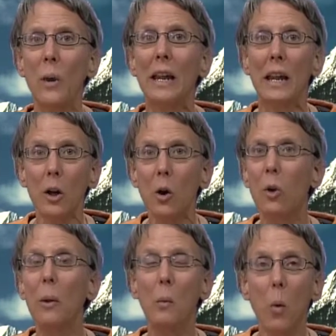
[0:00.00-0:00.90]
We kill
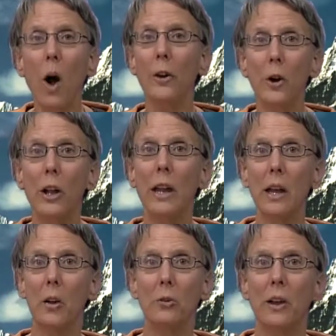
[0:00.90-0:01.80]
her. We want her
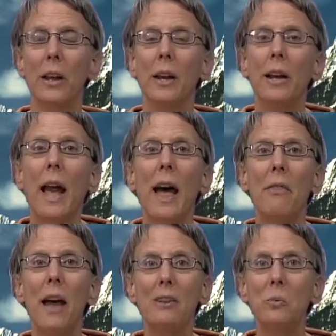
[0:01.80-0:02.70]
killed.
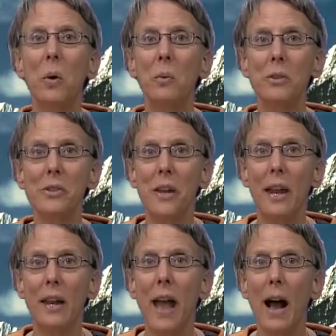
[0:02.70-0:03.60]
And that's what we're
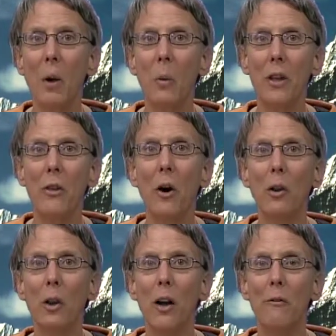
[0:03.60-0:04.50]
seeing now with
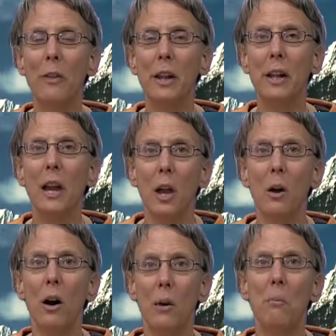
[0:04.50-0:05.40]
all of the
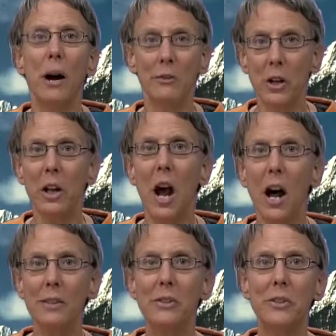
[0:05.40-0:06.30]
budget
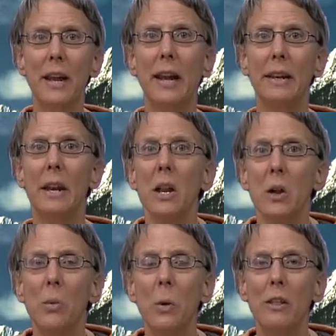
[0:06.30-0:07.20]
cuts and
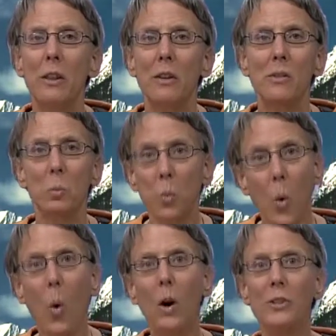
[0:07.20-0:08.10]
with this
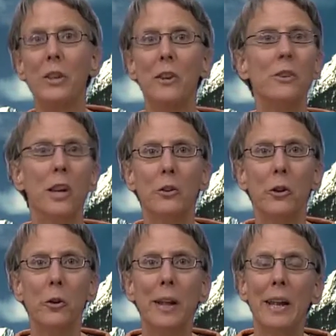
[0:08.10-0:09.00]
wars
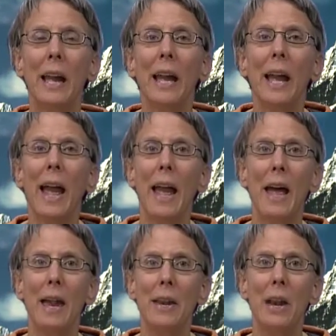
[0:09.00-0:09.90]
continuing.
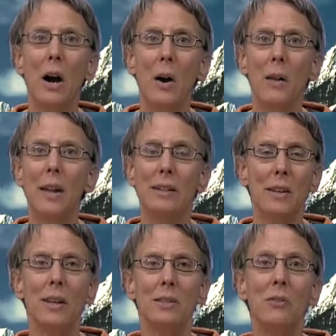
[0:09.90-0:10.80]
And
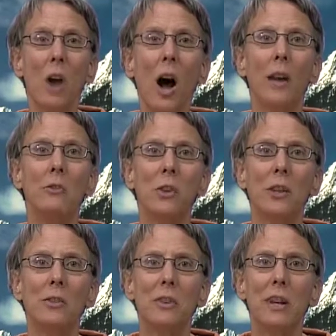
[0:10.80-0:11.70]
it's not
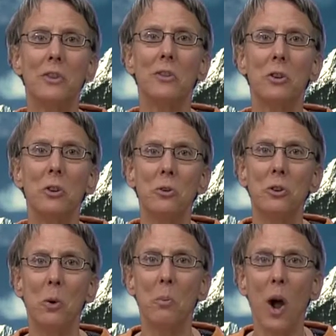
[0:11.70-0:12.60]
just an
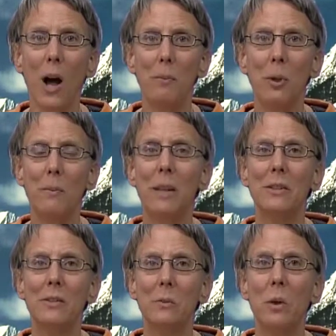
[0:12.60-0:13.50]
institutional problem.
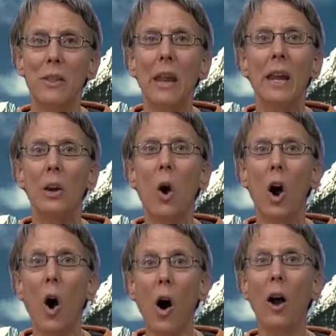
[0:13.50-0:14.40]
It's within
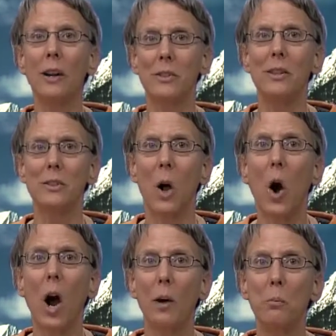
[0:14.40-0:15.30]
our hearts. It's a
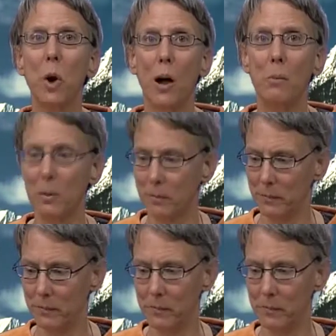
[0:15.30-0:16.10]
heart problem.